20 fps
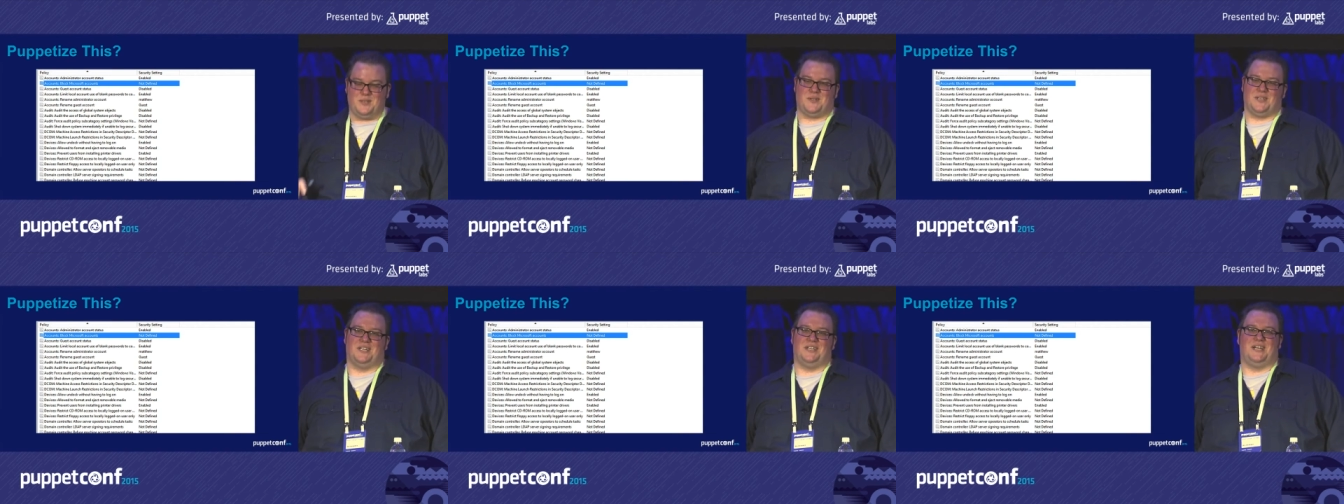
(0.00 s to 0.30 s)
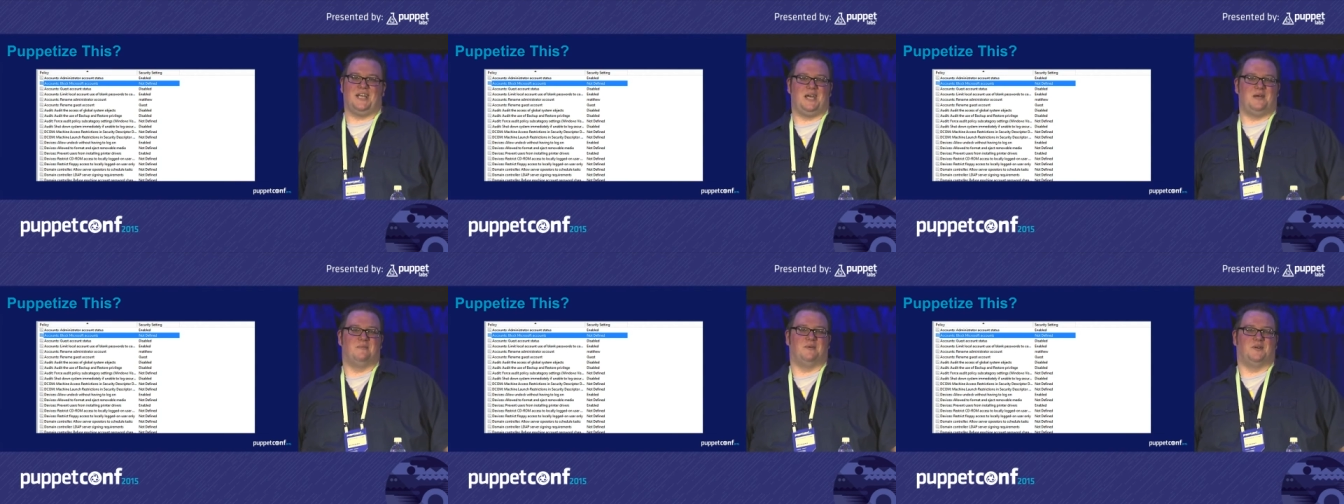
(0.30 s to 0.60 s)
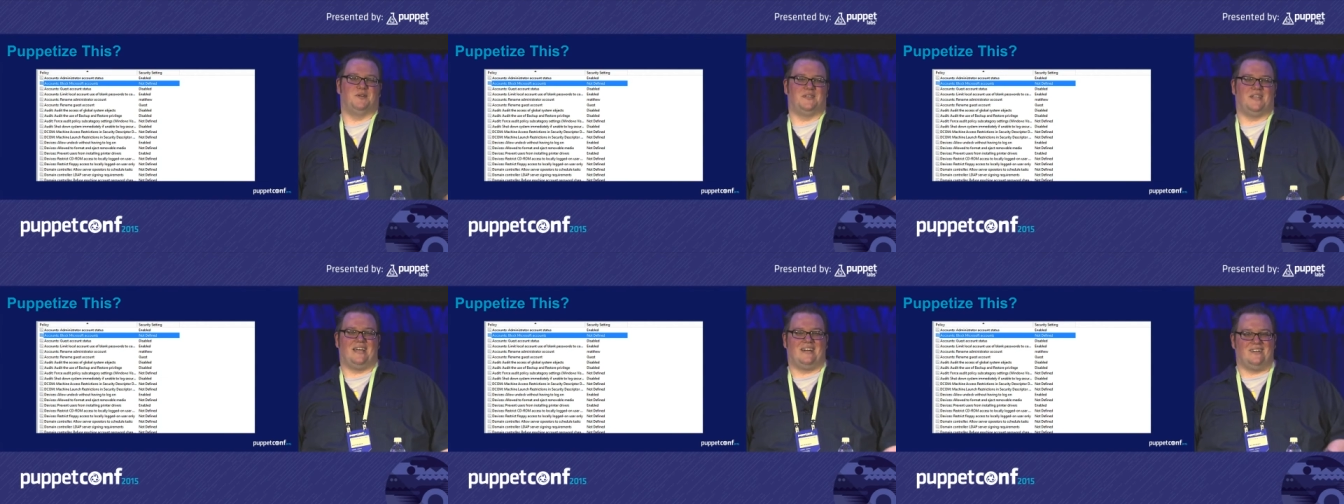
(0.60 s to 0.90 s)
you can
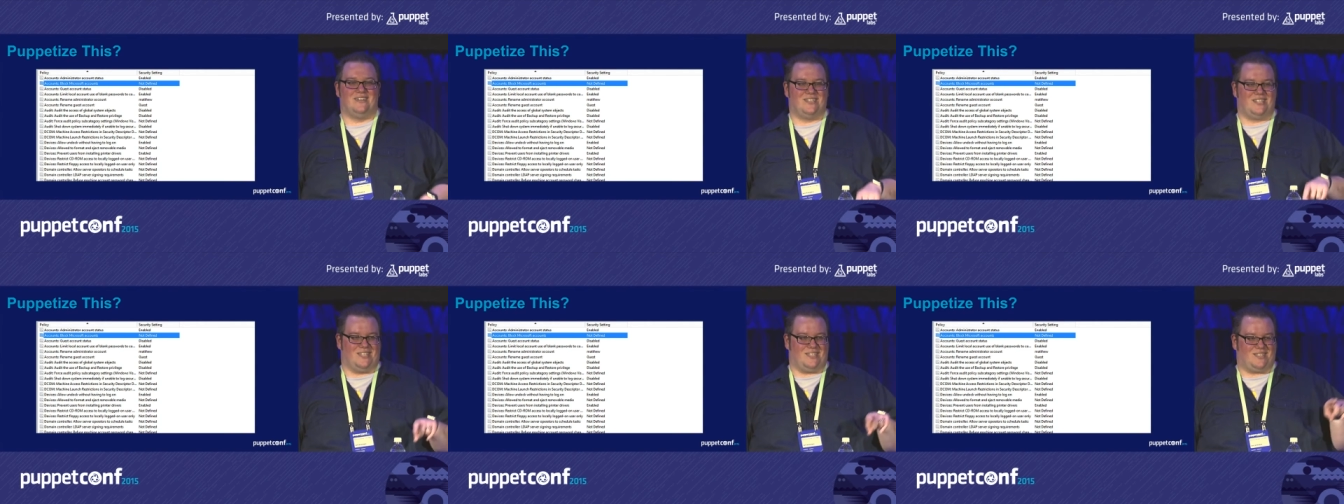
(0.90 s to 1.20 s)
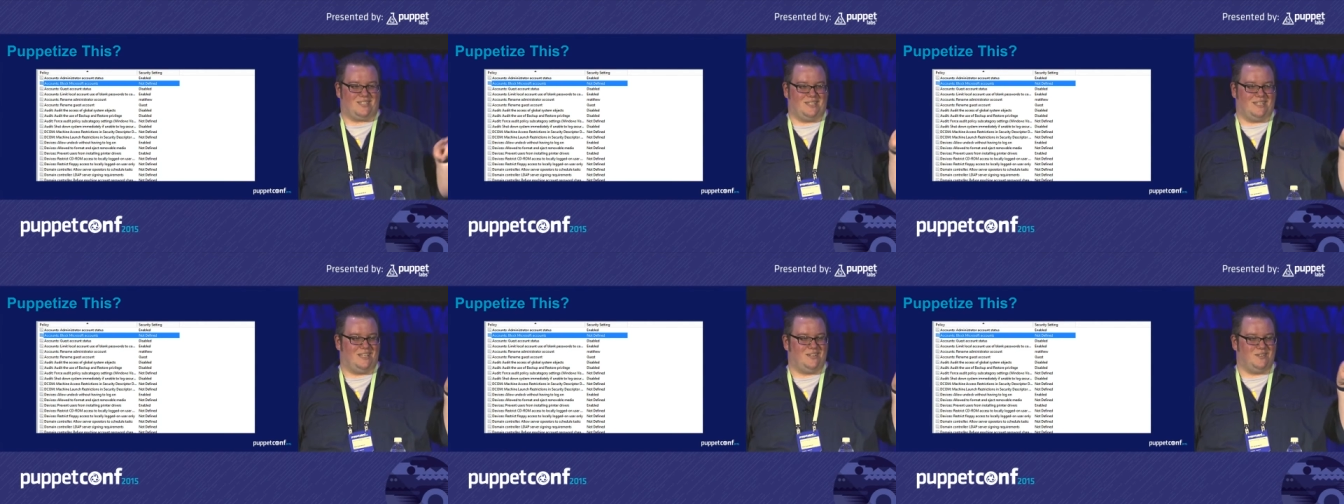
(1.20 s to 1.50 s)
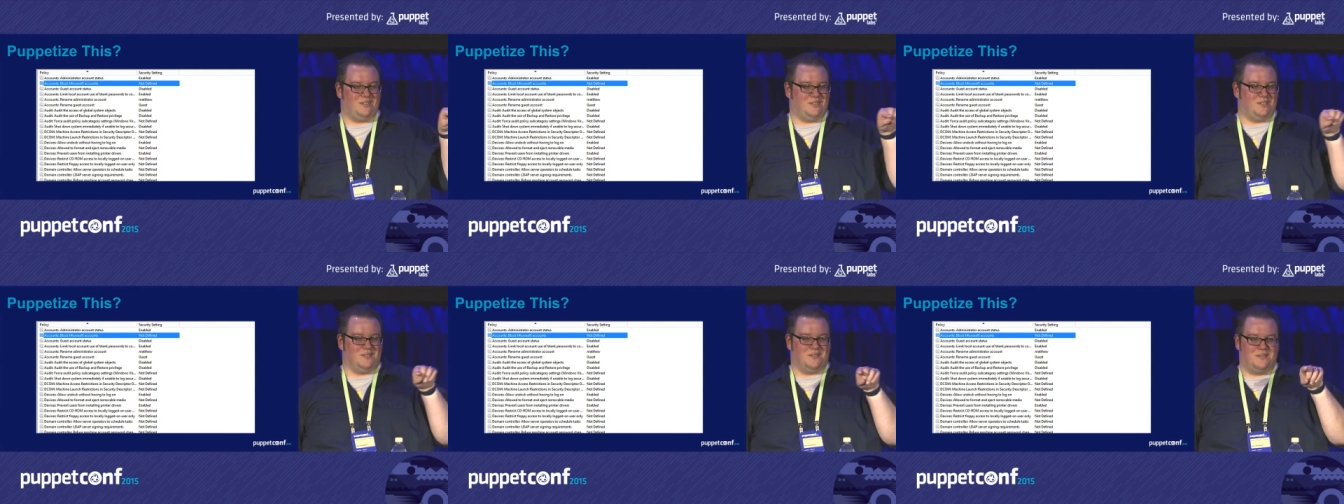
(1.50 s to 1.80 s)
enable that are just
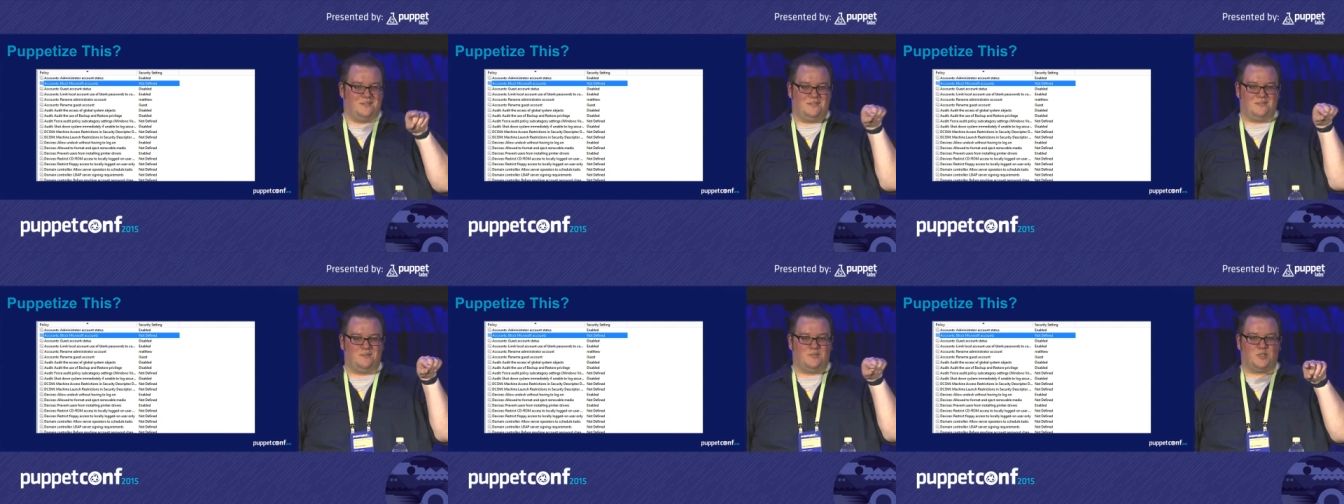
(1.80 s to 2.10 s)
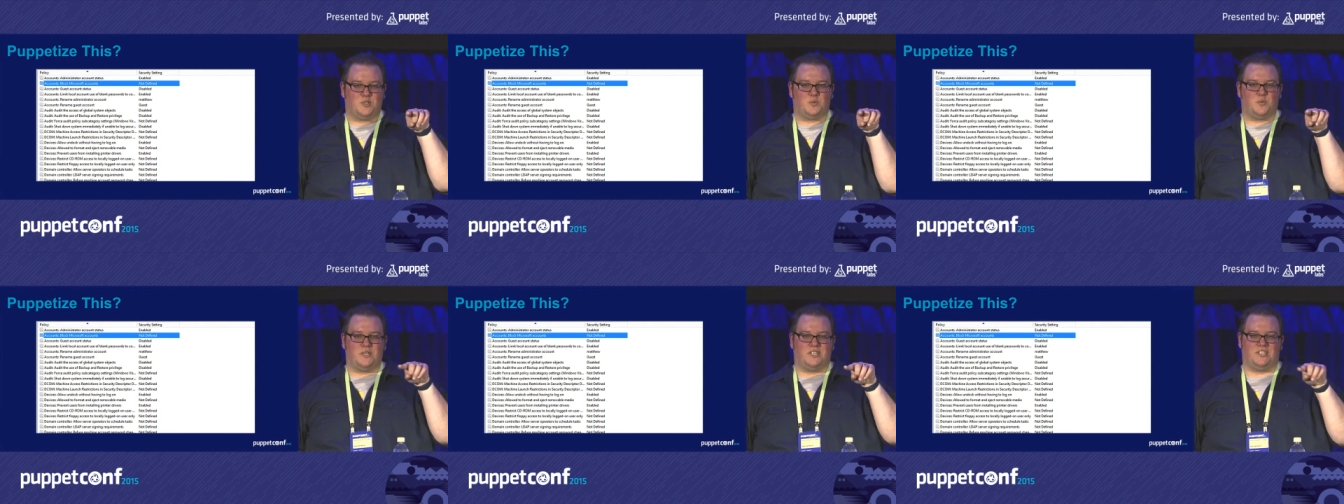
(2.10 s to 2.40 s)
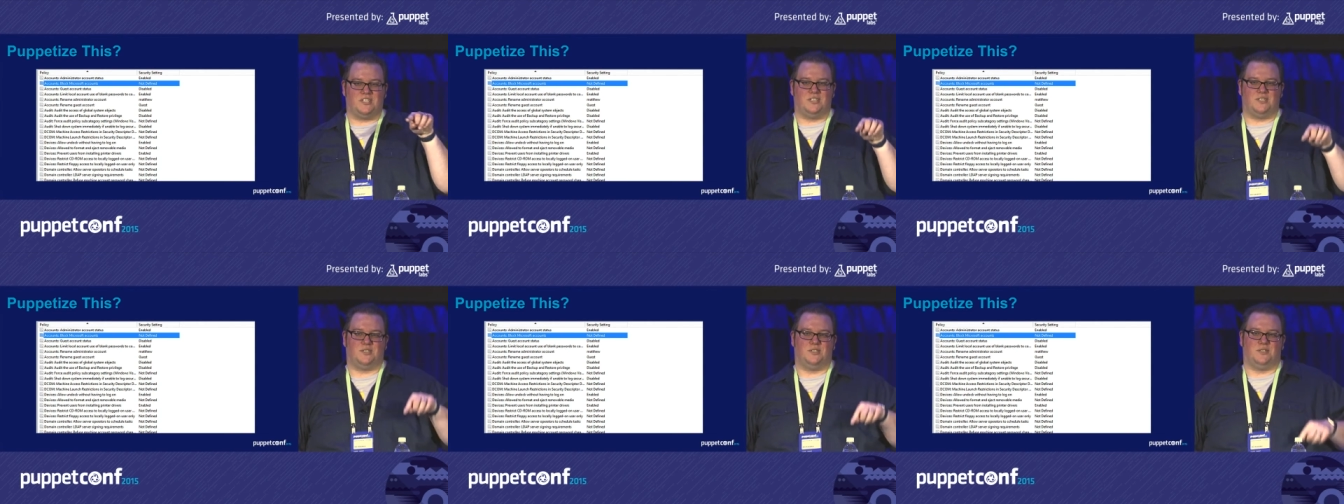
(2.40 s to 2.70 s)
little
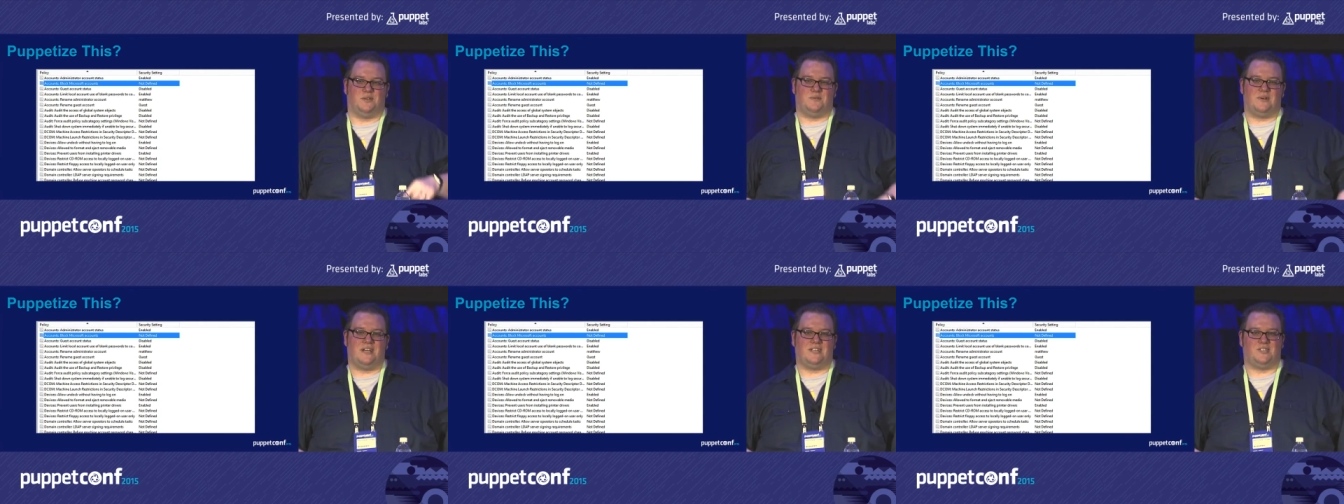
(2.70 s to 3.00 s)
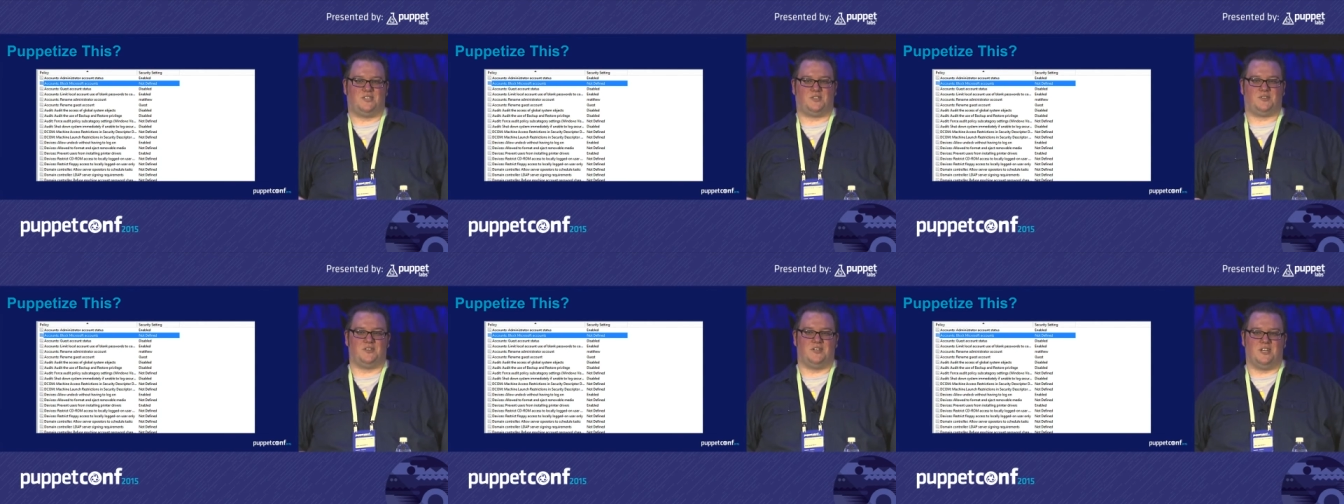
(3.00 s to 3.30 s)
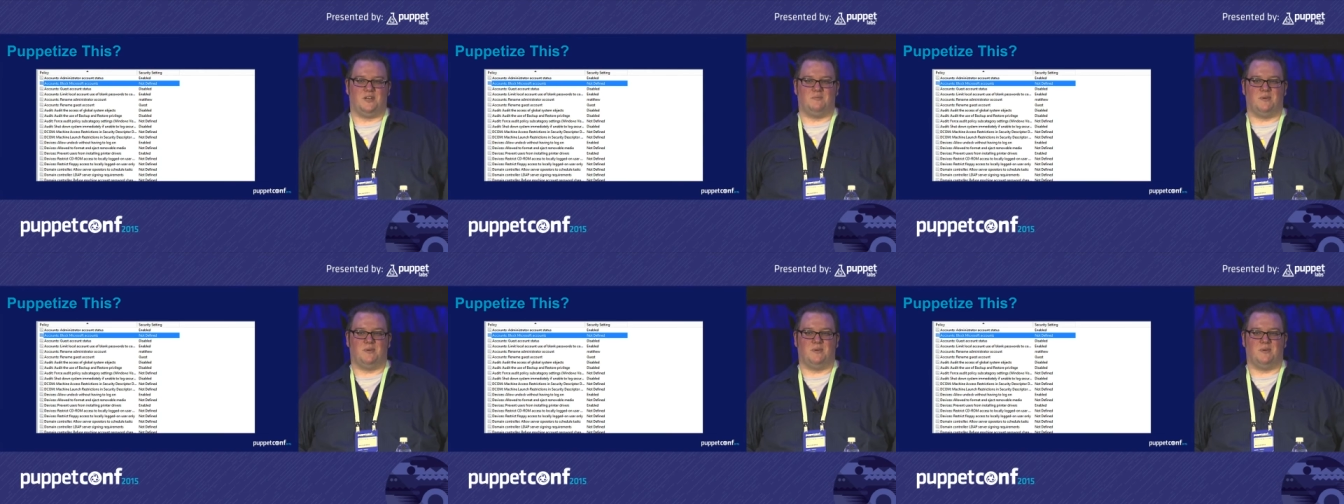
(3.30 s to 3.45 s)
switches in the registry,